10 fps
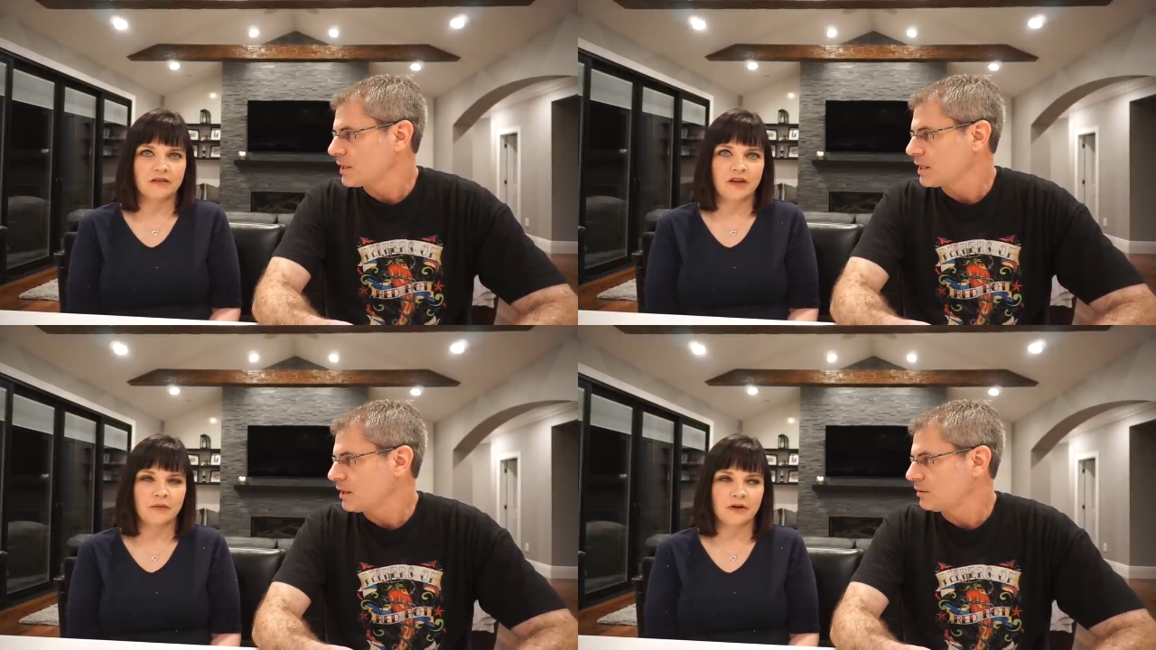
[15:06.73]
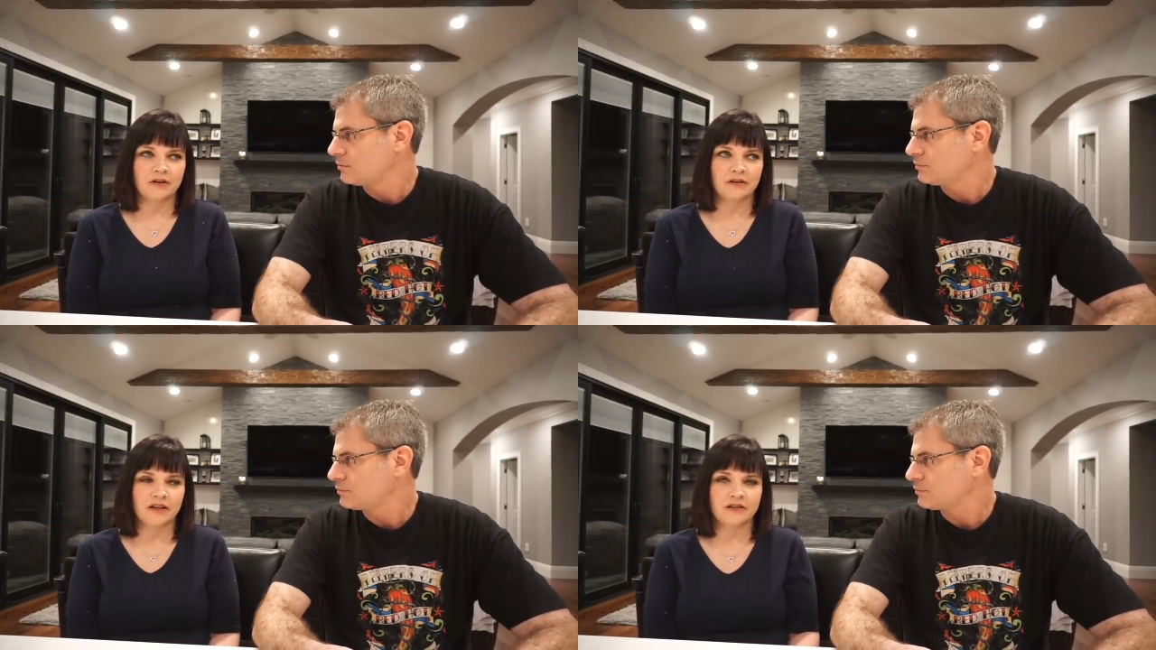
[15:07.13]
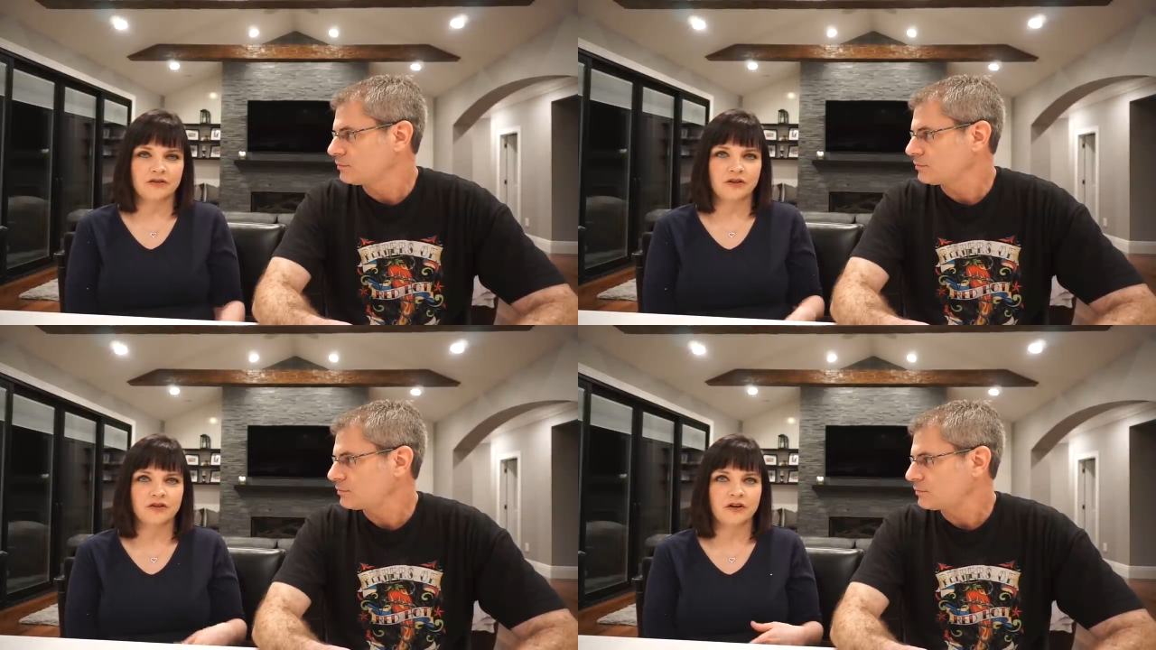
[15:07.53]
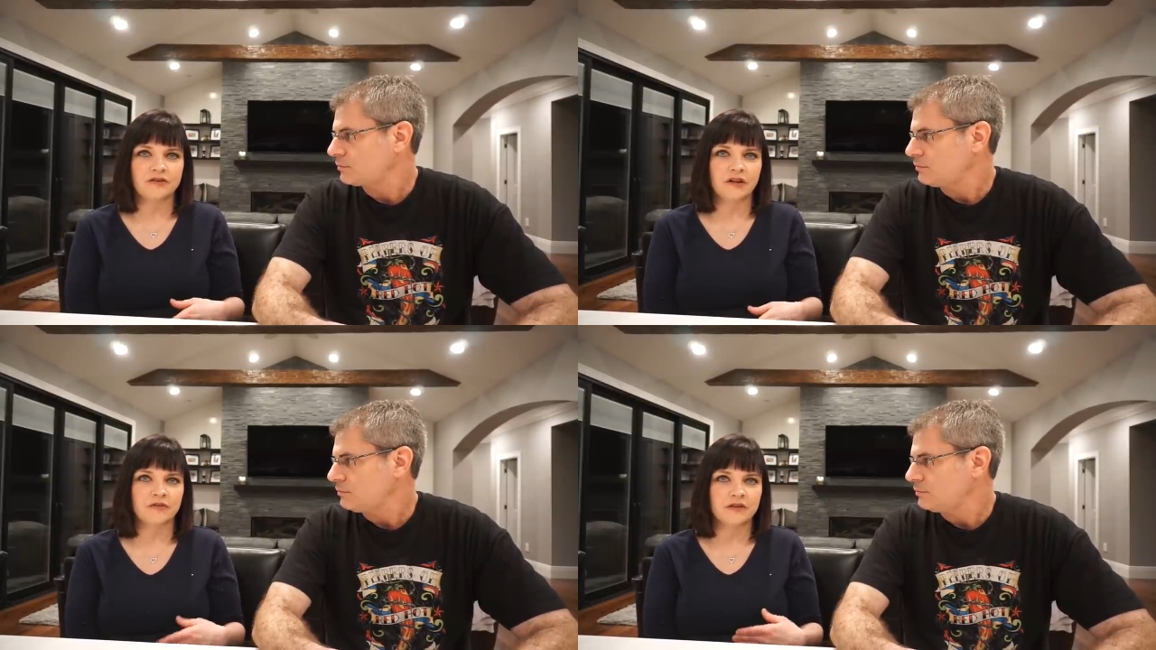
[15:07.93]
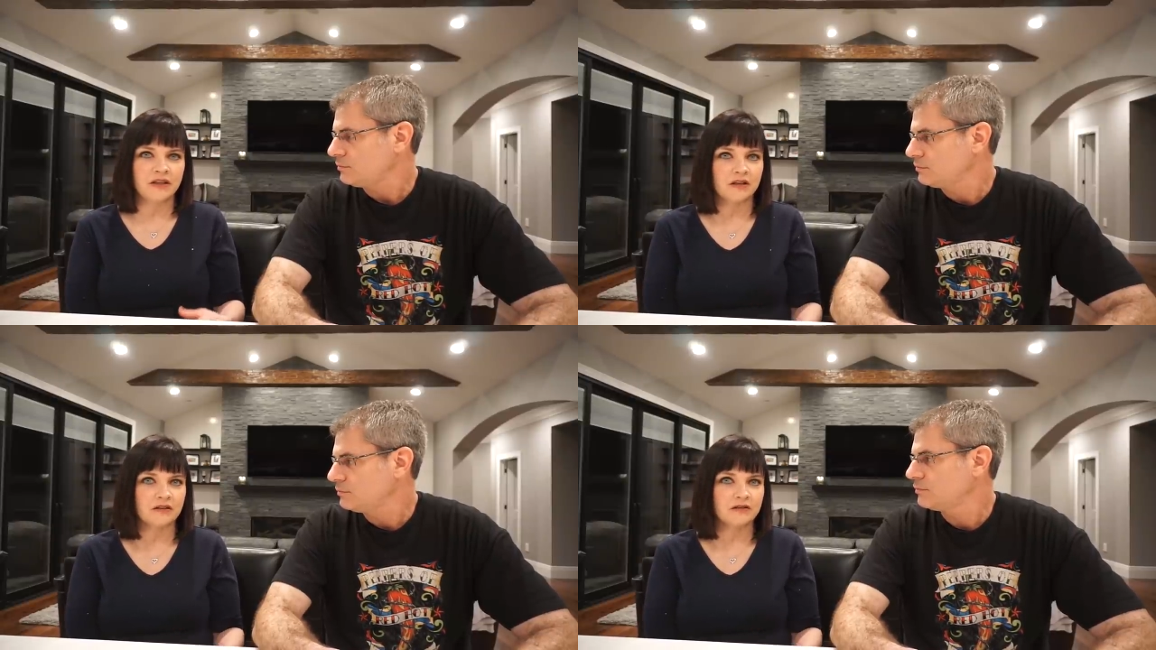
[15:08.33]
Speaker 1: they were going to let us turn ourselves
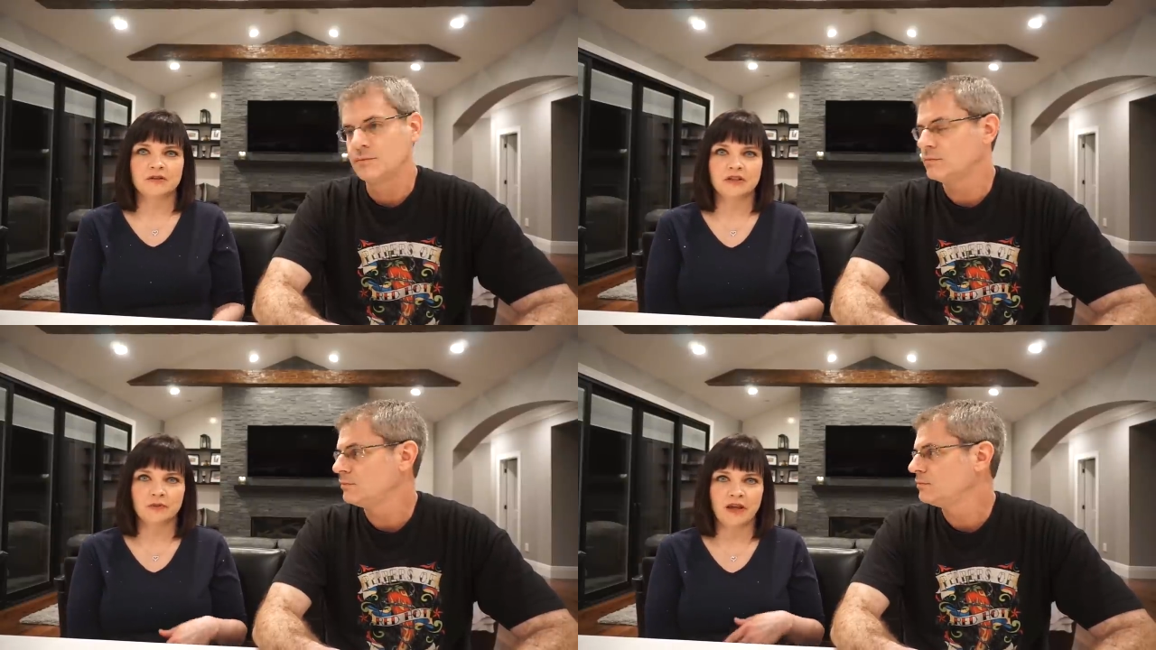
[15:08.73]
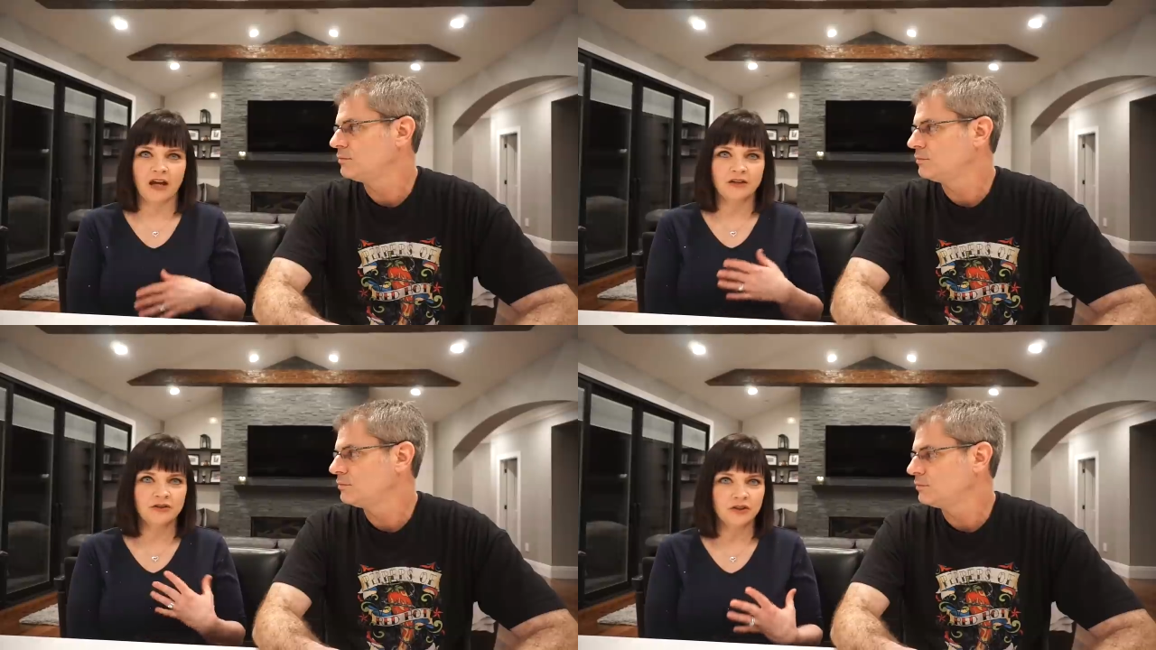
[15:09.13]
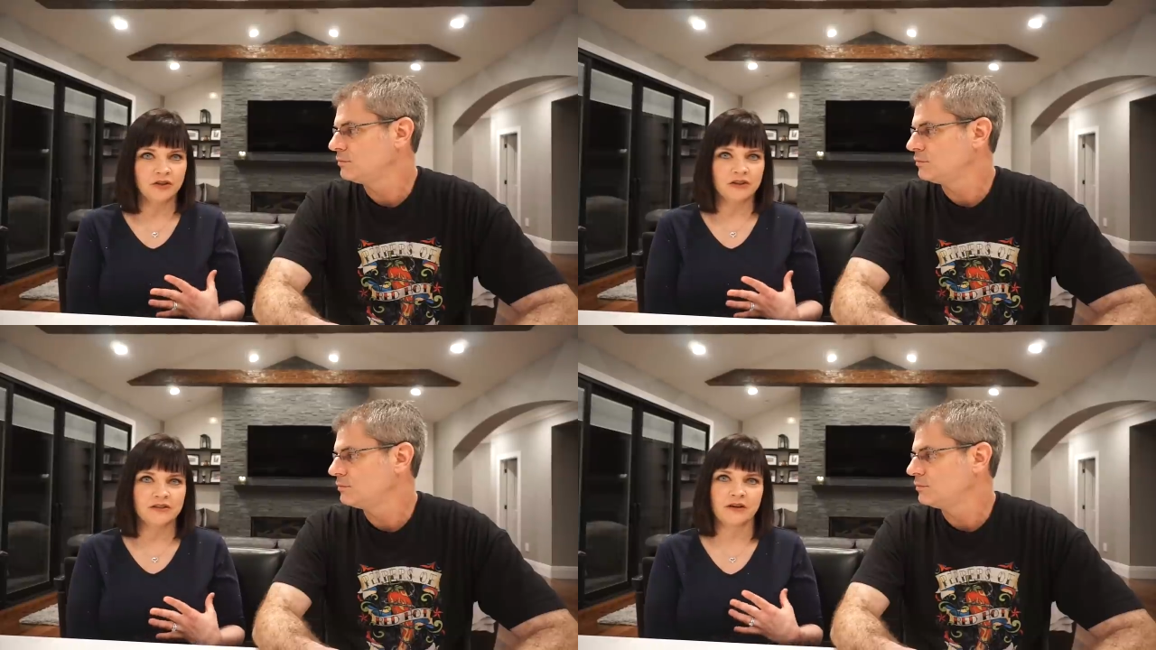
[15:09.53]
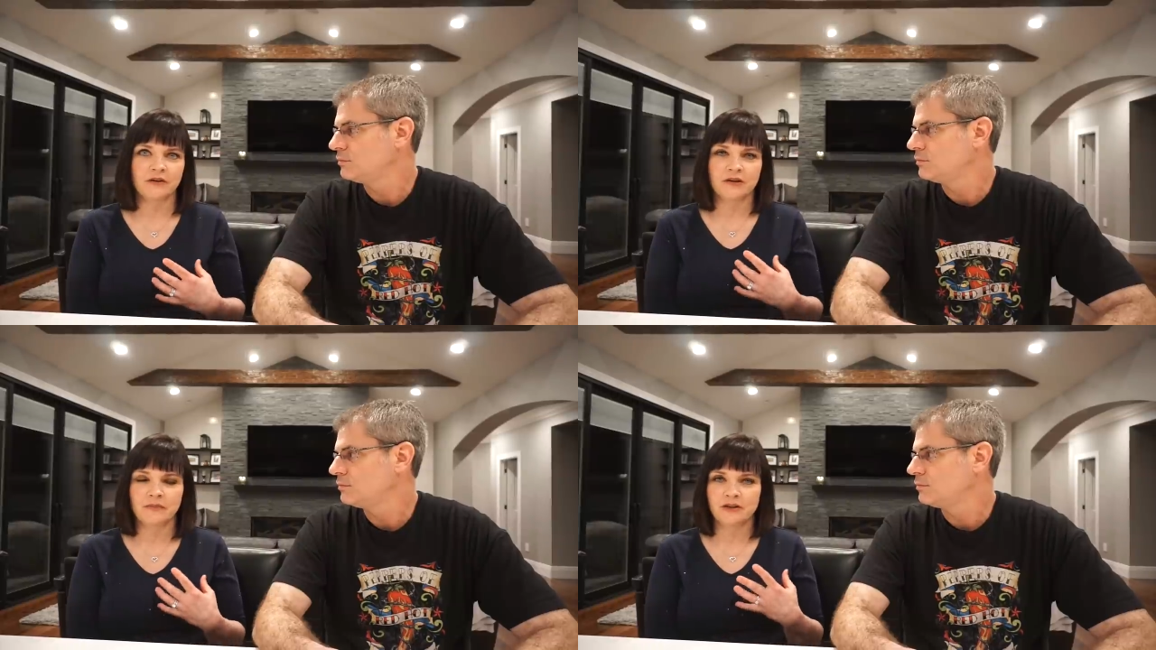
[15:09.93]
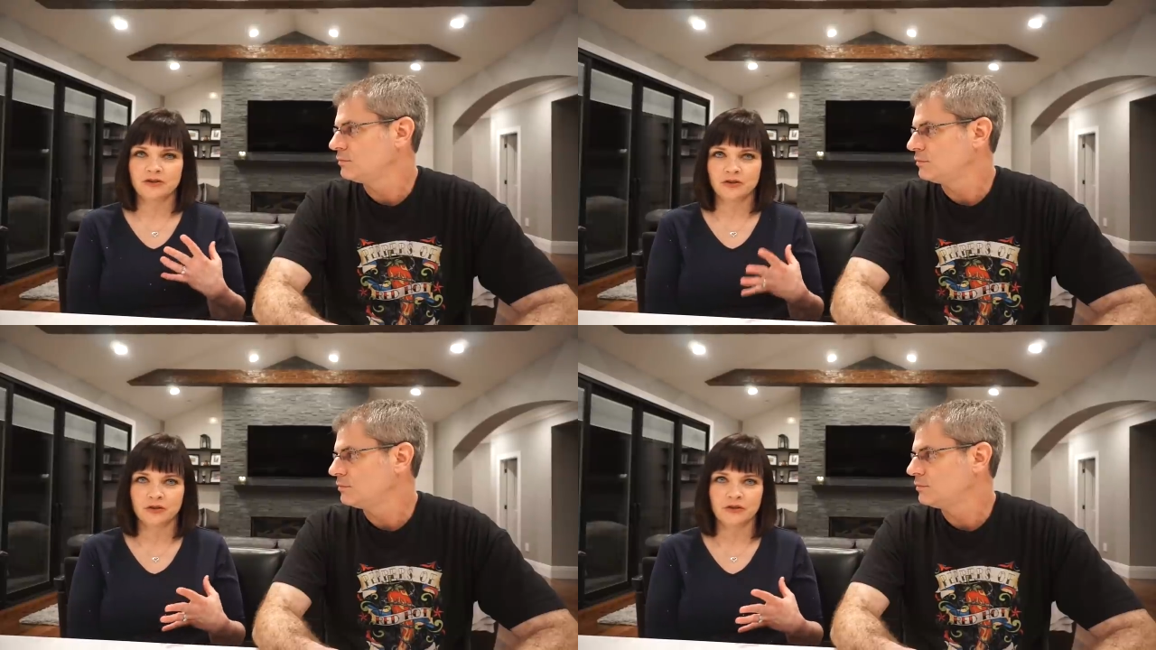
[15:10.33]
in since we had attorneys they were going to
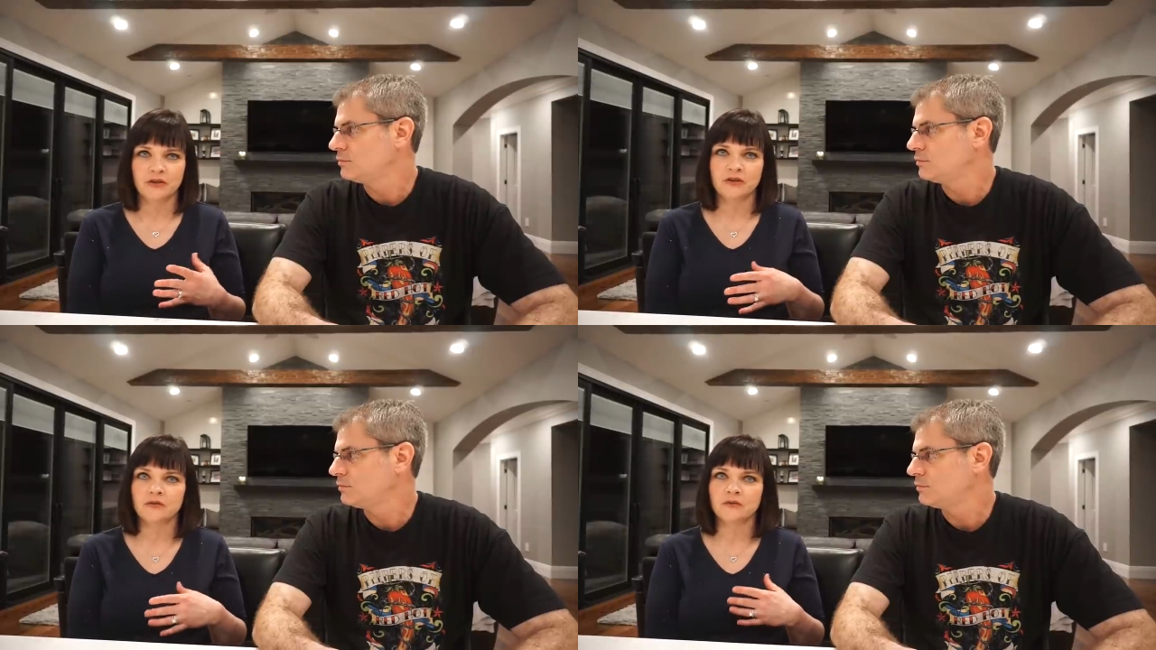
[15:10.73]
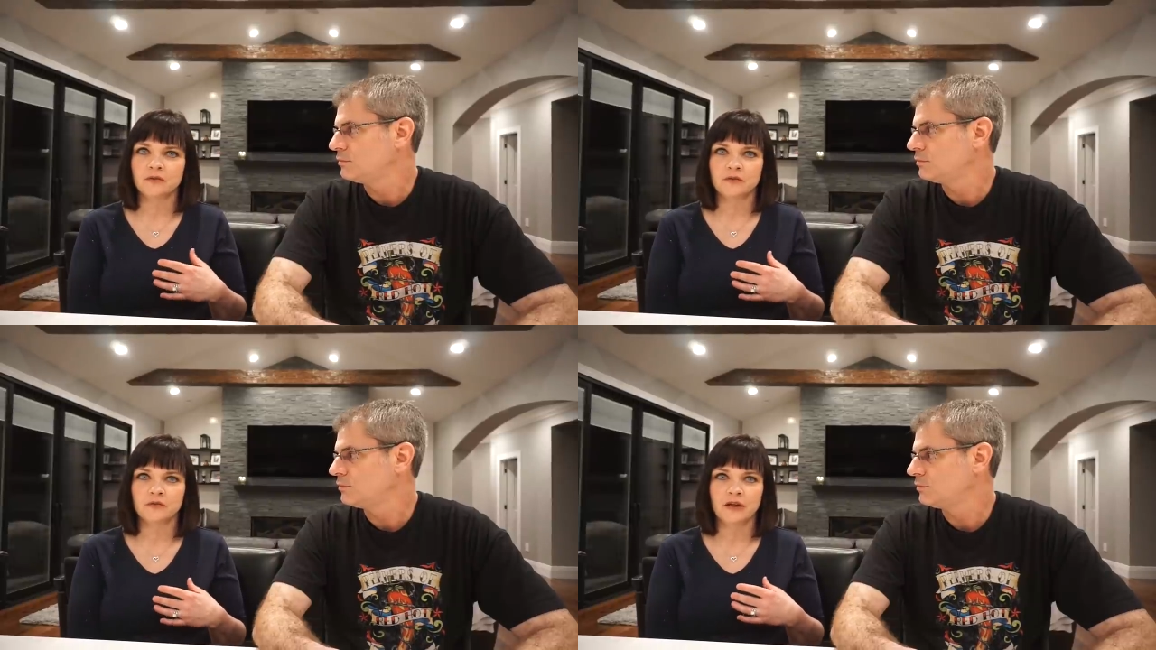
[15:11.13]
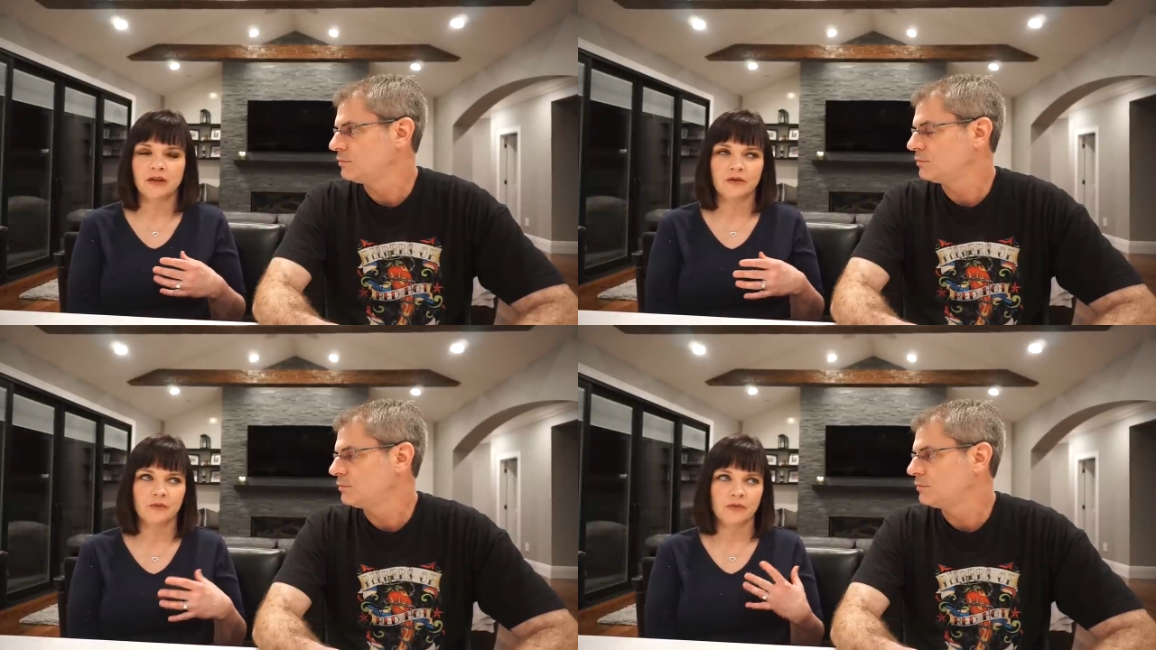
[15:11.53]
make sure that and